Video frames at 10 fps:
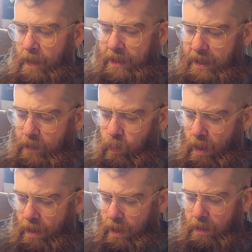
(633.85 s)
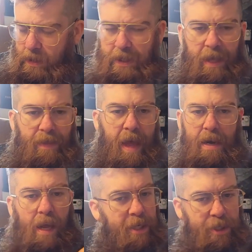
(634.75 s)
This is one of those in
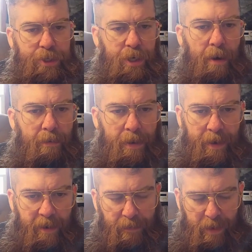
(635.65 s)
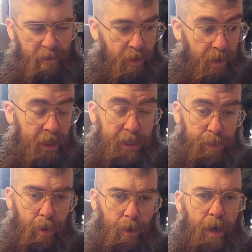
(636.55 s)
that niche genre that I've been really
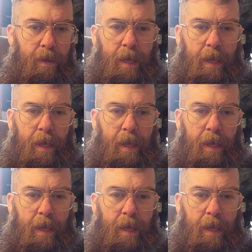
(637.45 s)
exploring,